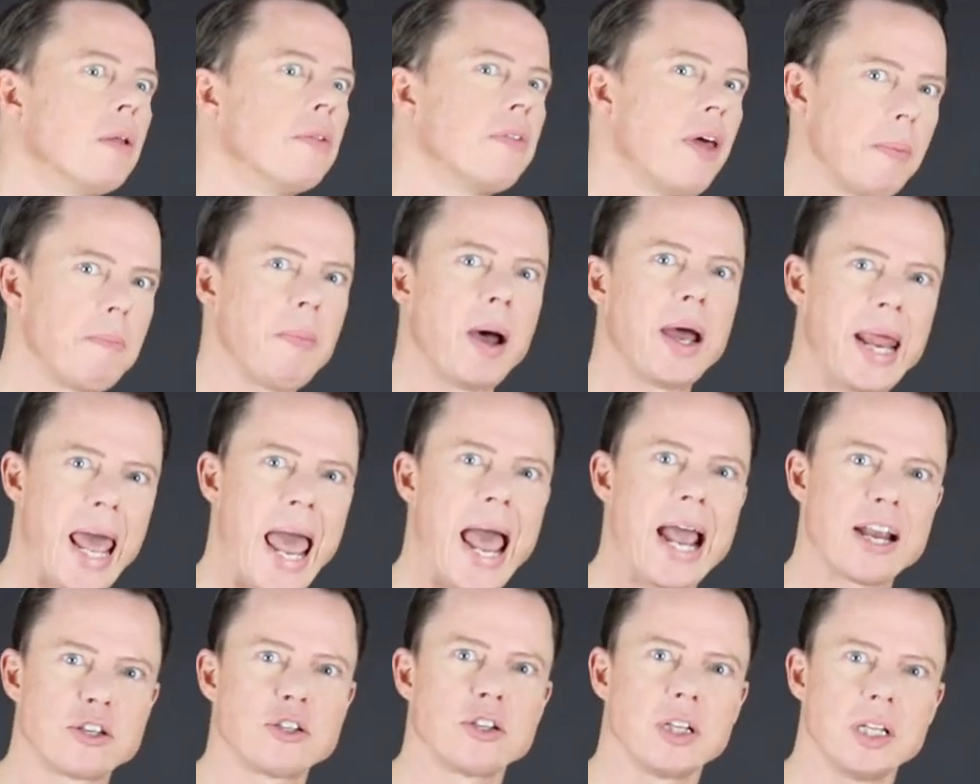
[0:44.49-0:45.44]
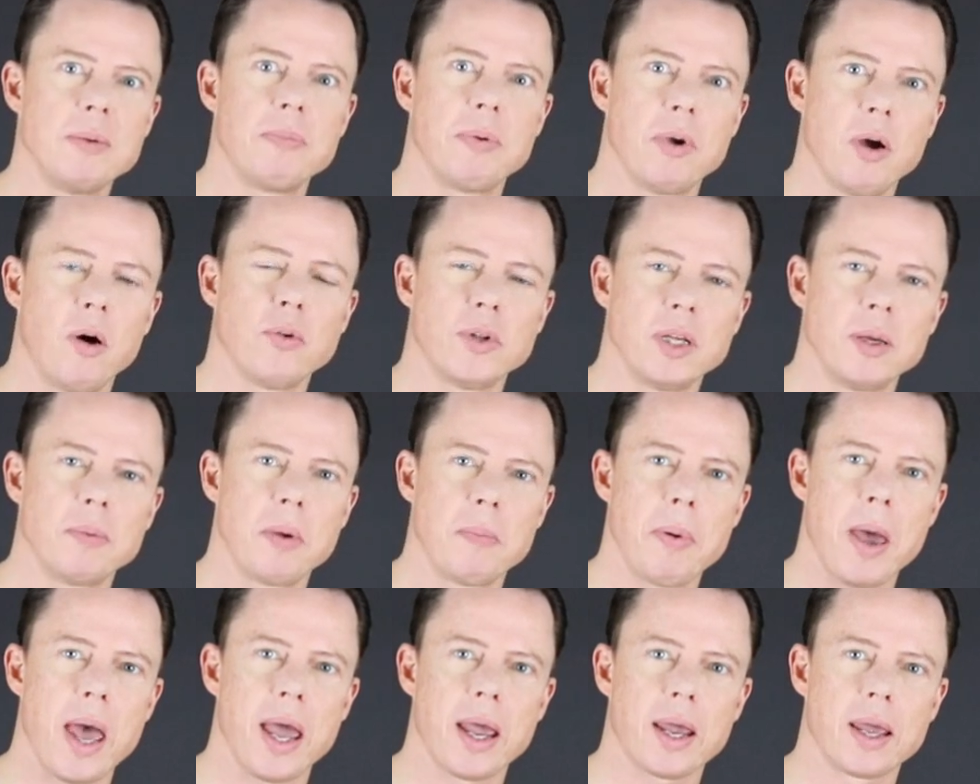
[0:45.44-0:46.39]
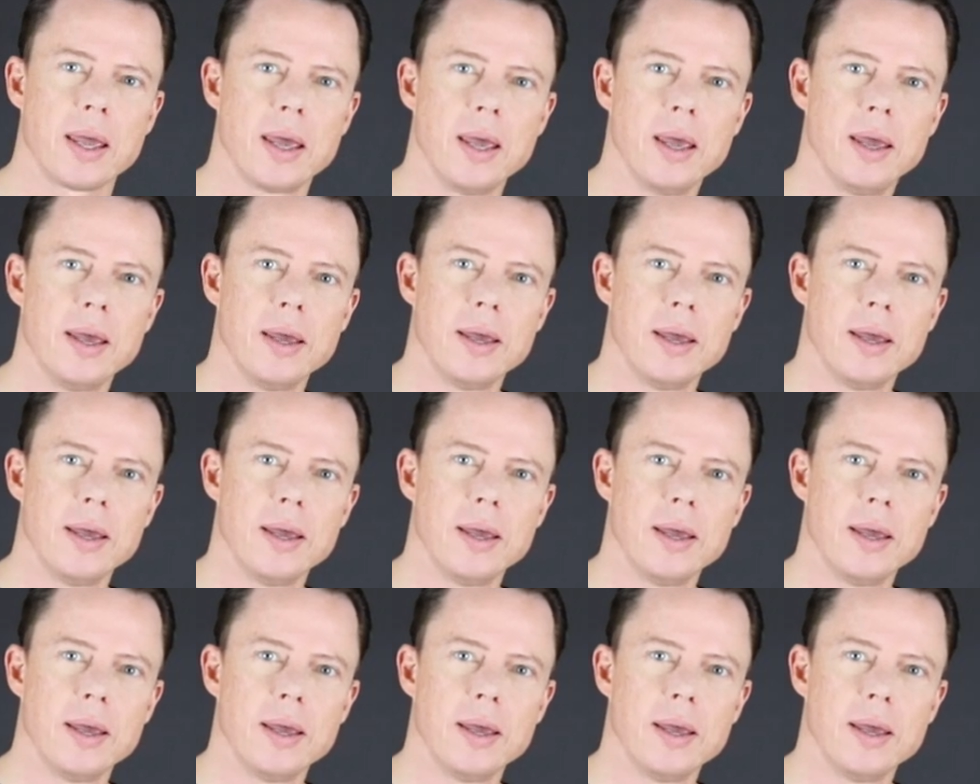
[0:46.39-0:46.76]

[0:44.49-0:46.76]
that might actually be holding me back.